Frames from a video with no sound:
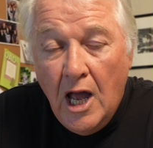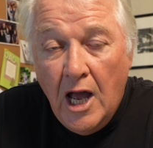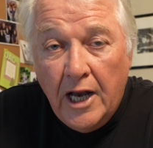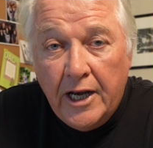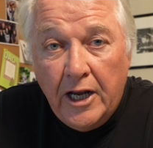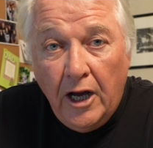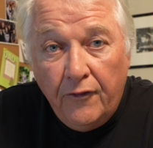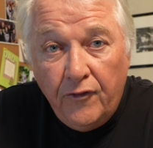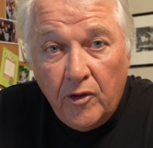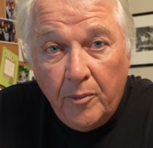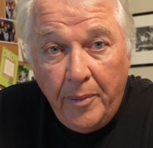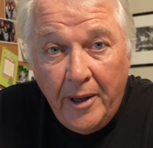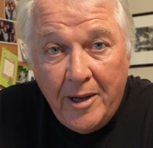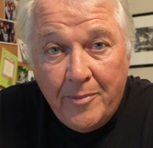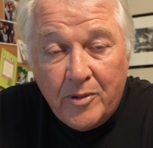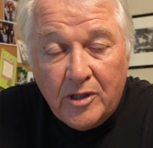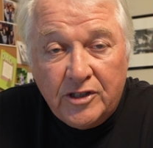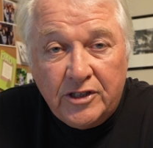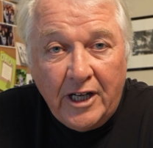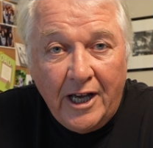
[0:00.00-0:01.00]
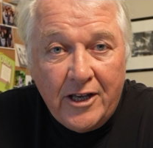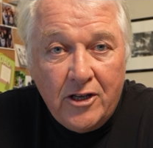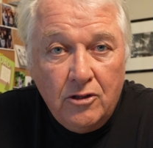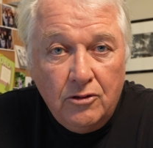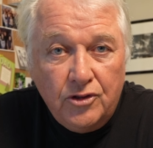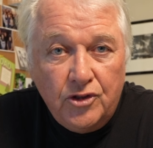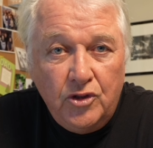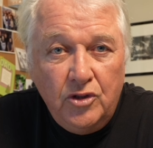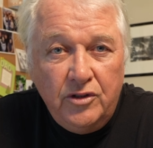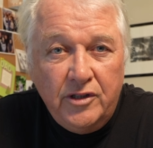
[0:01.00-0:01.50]
Now for papers, I
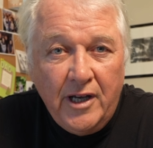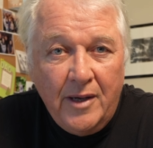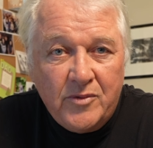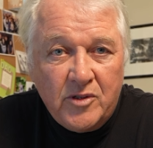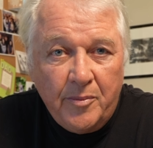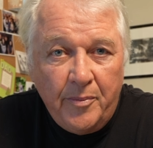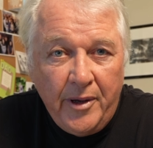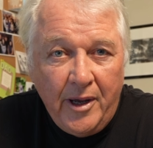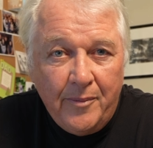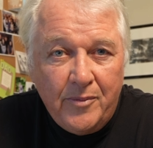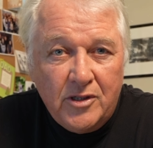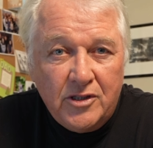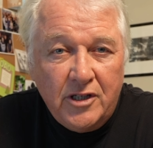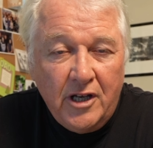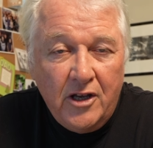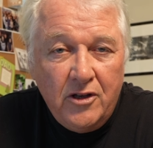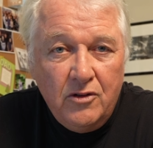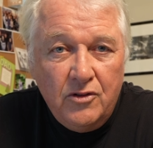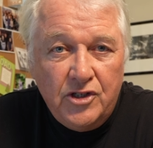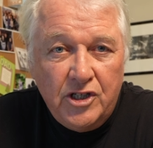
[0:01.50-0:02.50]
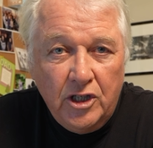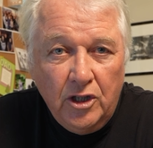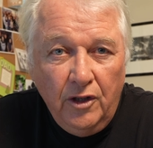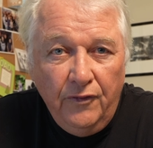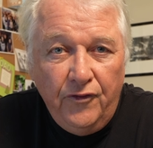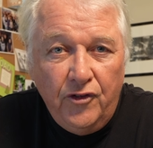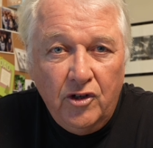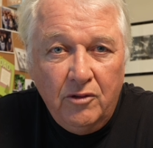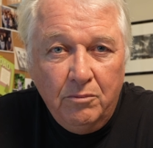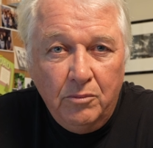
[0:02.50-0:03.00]
use 2 types of papers. I use
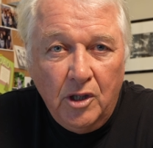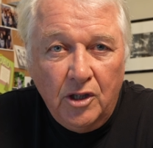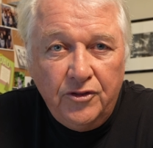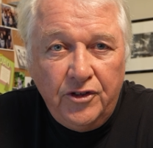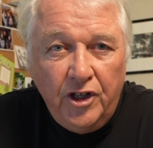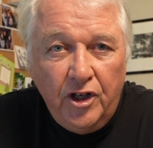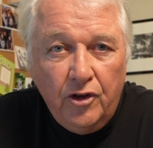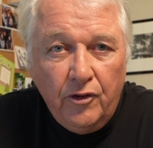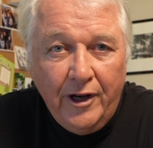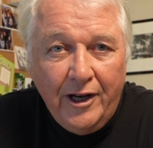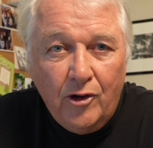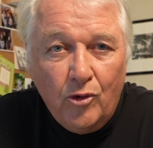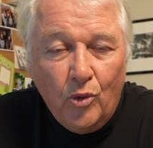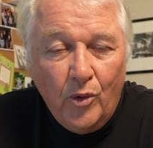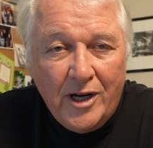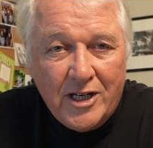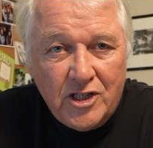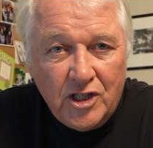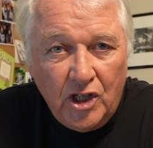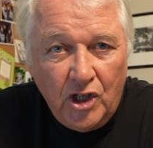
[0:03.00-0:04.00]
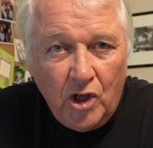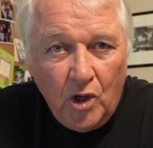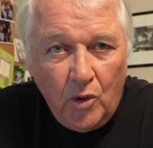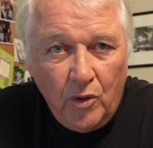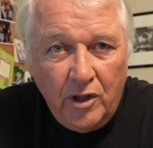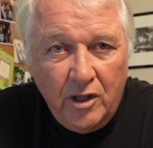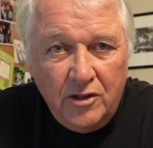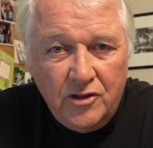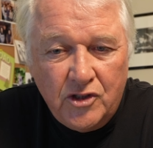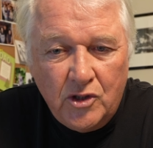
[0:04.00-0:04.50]
Ilford multigrade resin
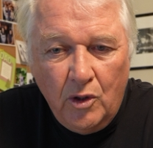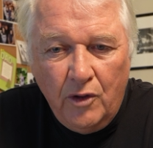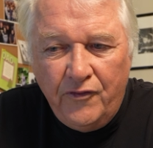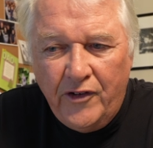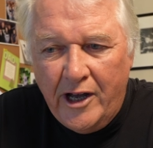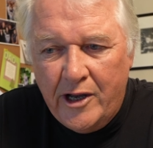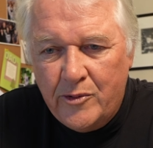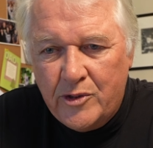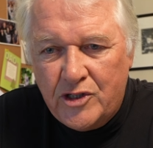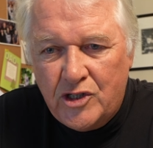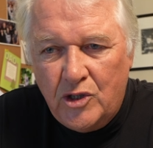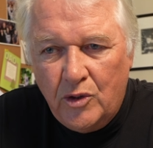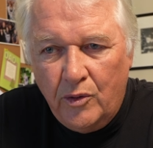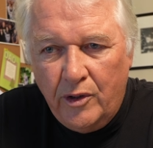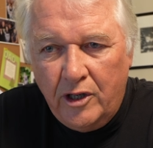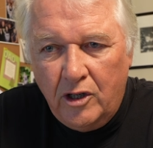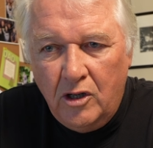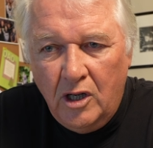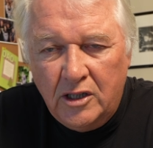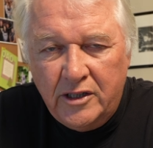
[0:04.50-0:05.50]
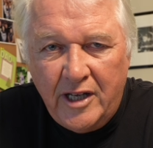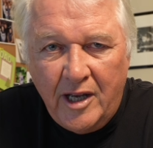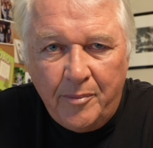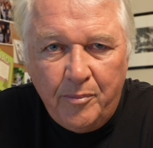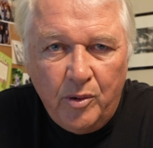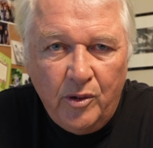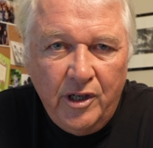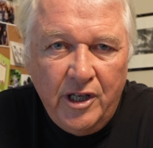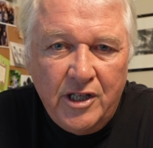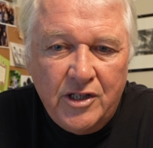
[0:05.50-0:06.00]
coated. So if I was doing contact
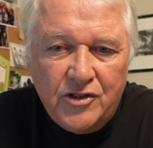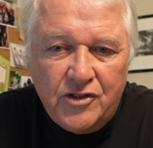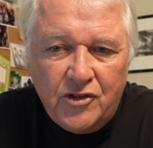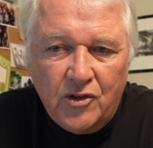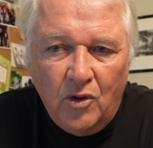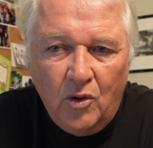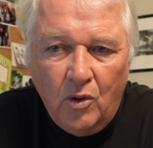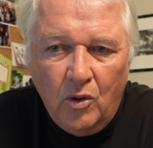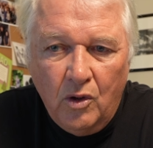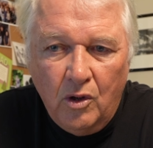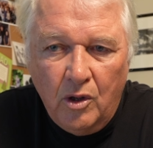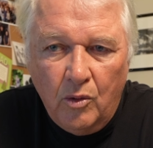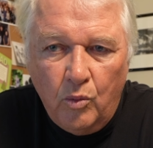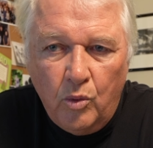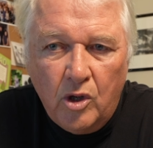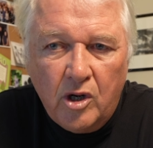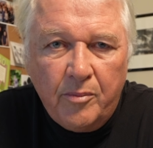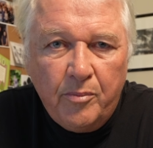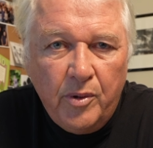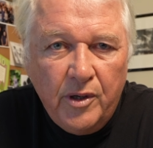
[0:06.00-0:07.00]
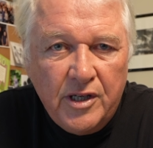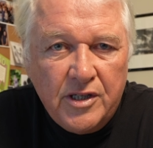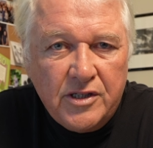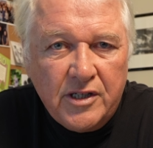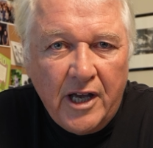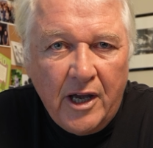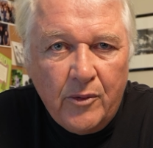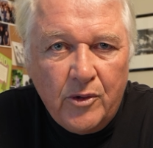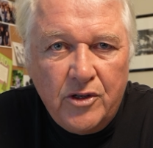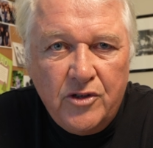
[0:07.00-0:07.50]
prints or work prints,
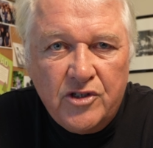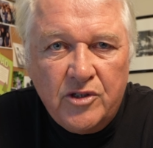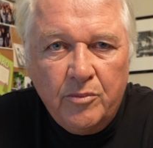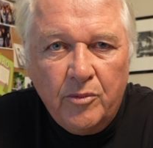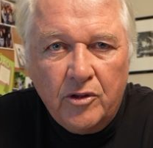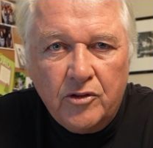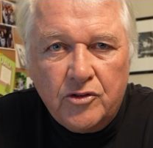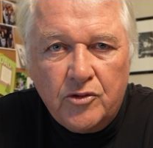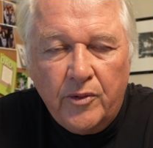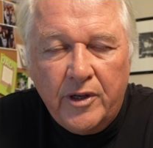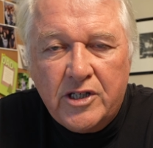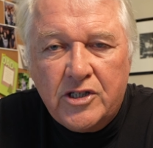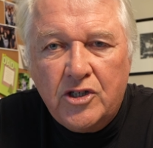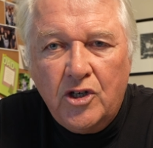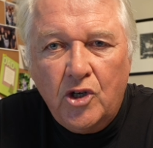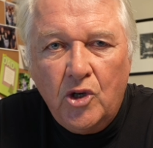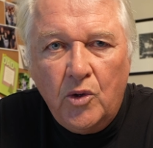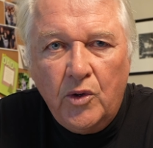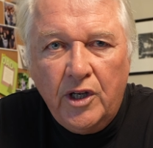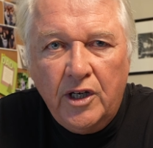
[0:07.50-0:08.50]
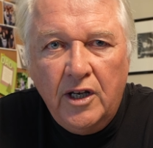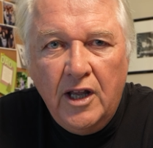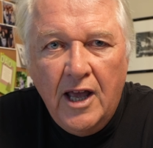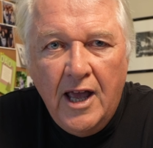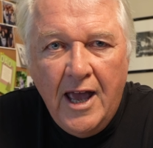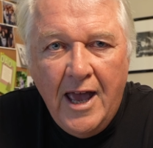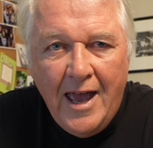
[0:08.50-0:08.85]
I would use them as resin coated.